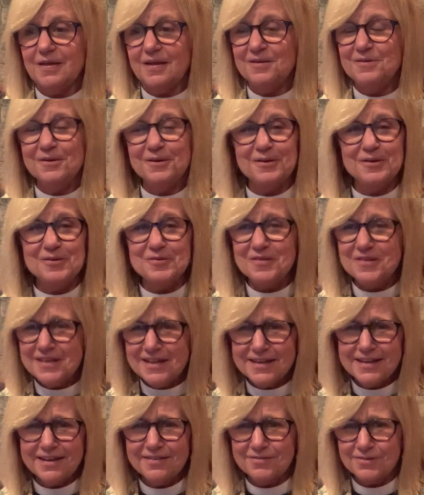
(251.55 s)
You'd
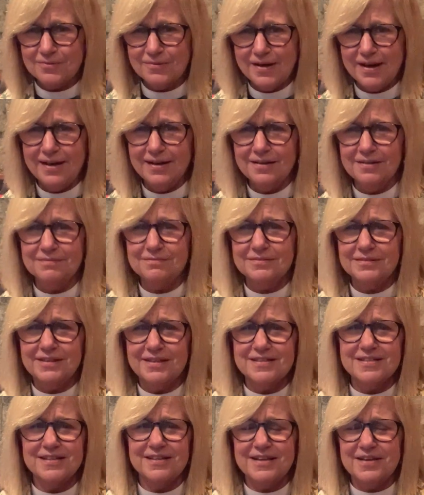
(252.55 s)
think after a while,
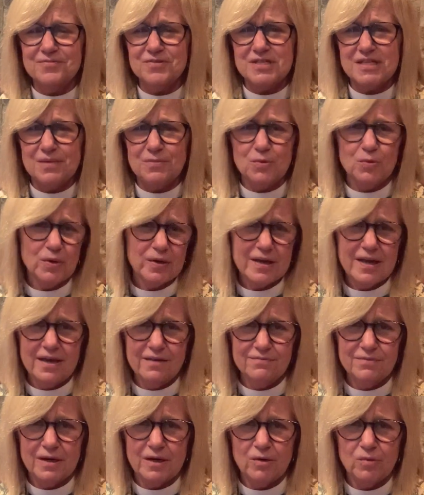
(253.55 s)
because it never seemed to work
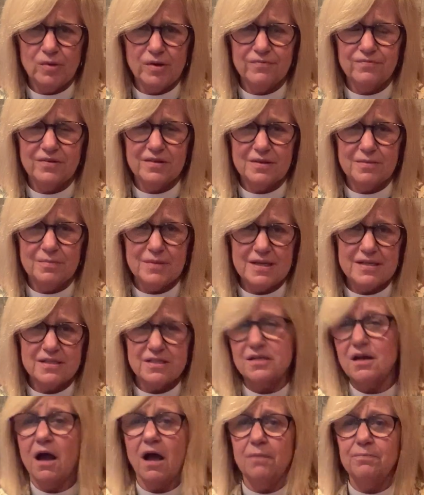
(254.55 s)
out very well for them, they'd
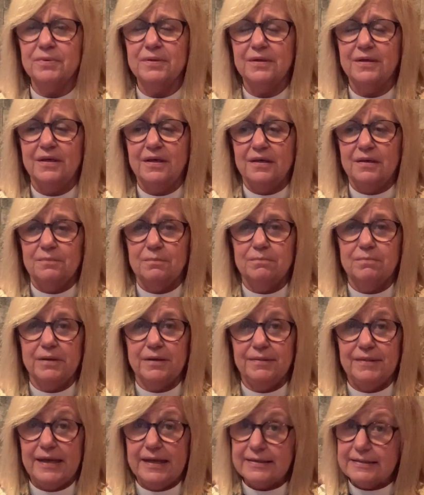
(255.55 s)
stop.
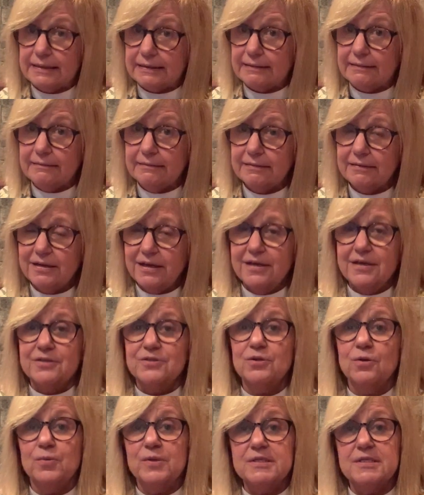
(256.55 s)
But they didn't.
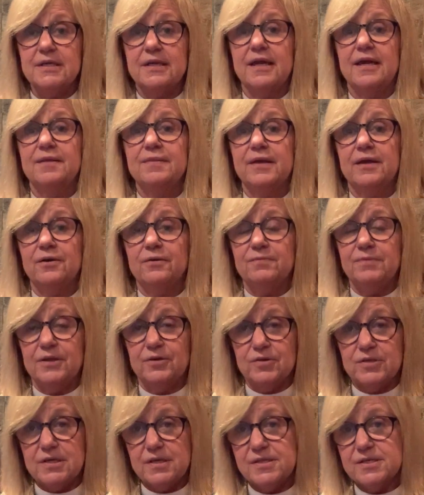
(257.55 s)
So once again, they're
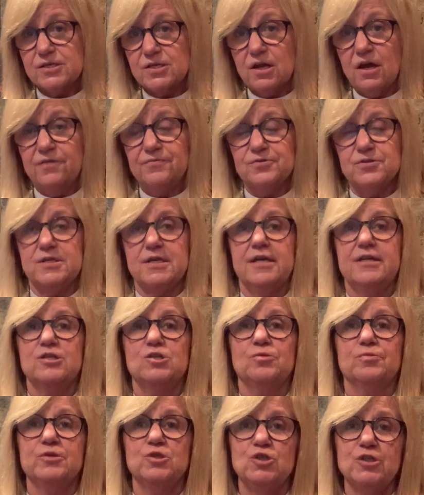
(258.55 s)
into this
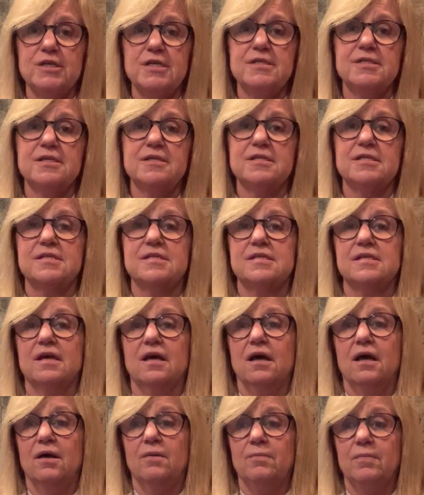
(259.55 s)
conversation with Jesus,
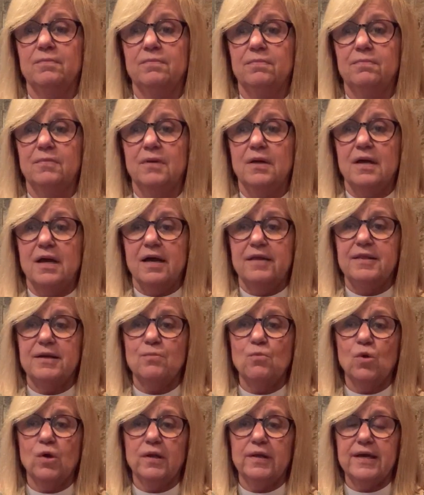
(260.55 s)
I
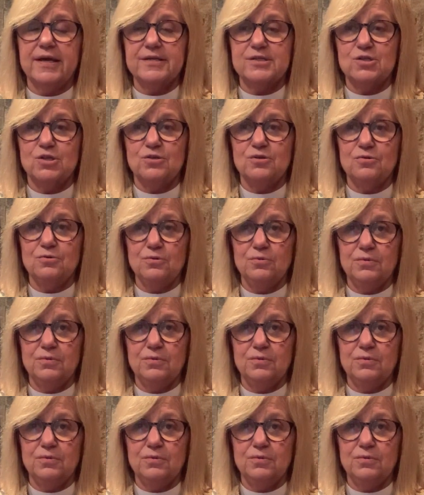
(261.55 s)
think more or less to